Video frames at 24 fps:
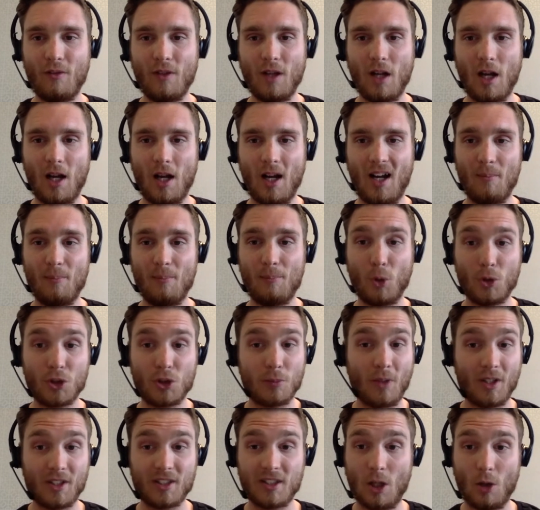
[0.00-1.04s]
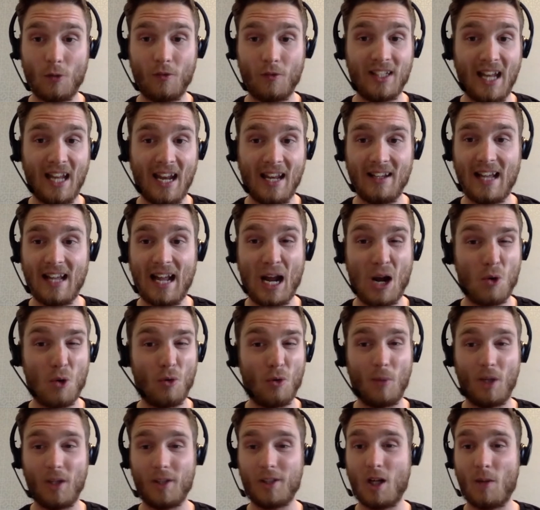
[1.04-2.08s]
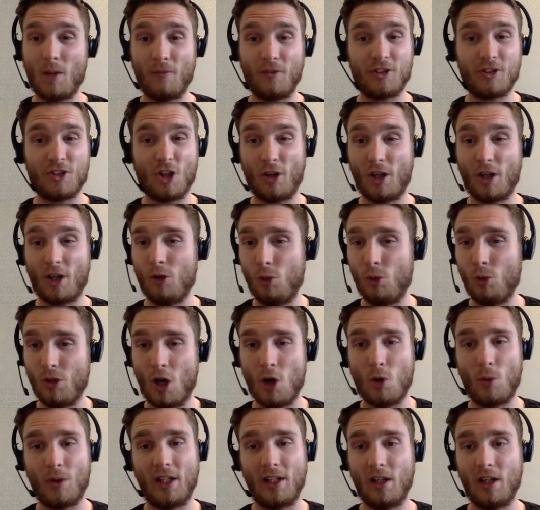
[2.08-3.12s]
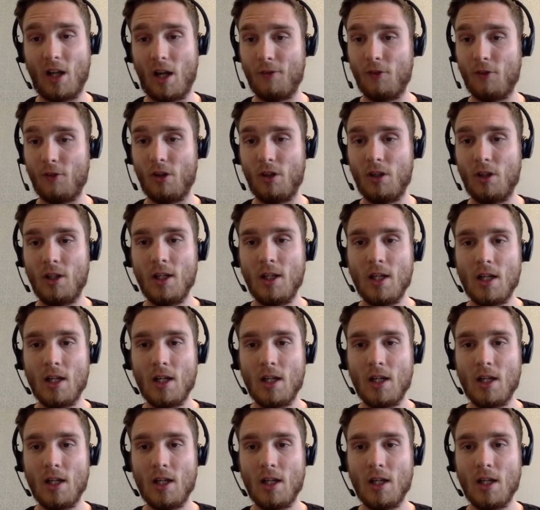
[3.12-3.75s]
Um, pushed myself again out of my comfort zone. I knew no one in London.